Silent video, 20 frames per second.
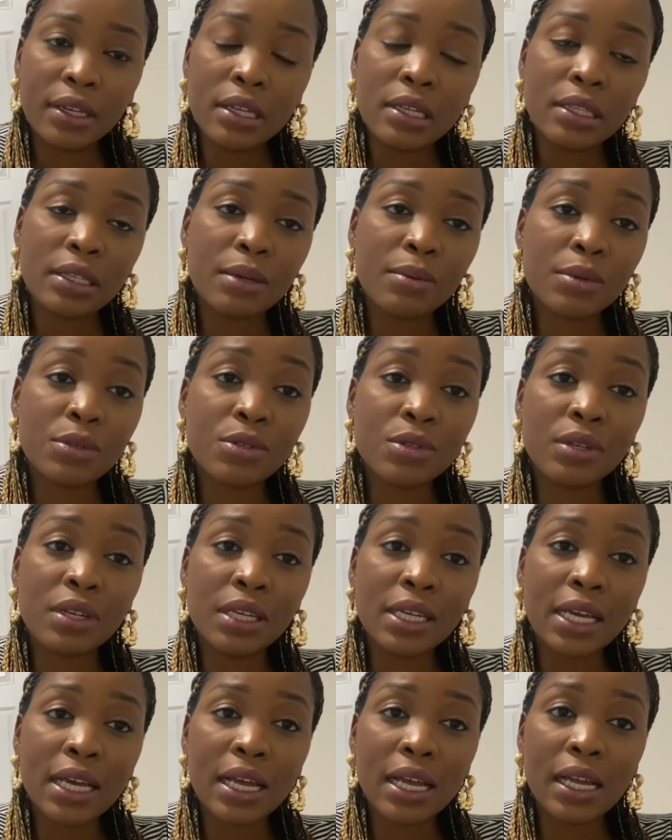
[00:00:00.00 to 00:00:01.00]
there was
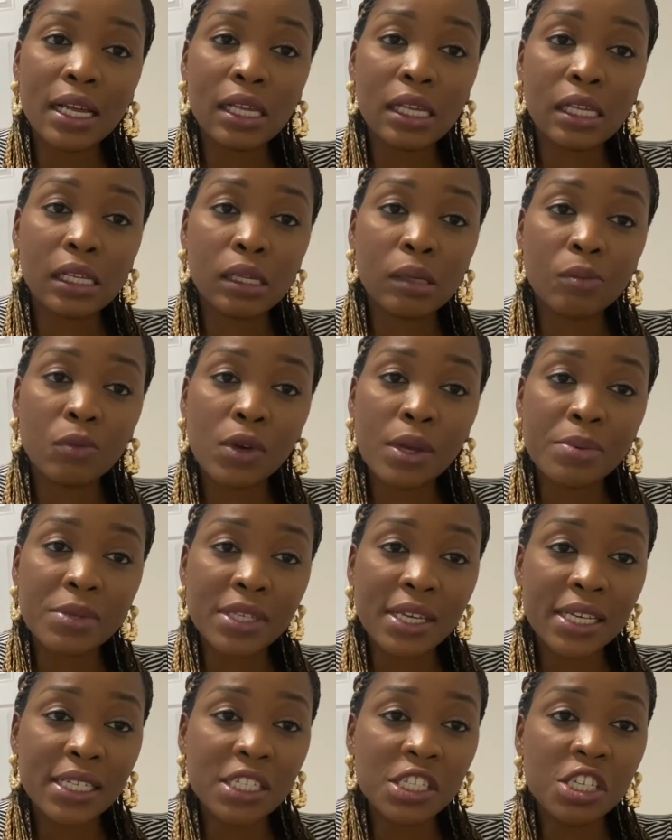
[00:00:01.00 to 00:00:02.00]
another um,
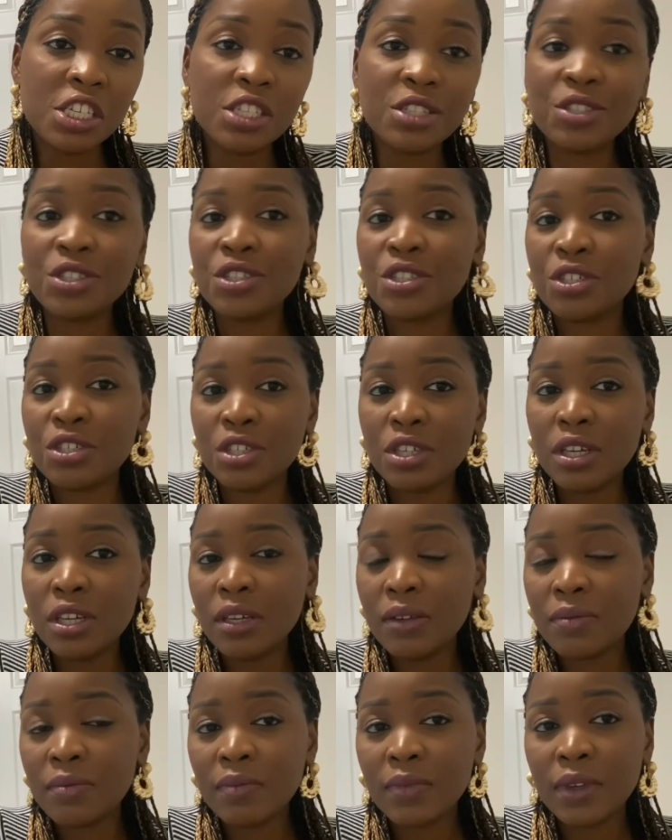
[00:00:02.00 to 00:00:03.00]
website kijiji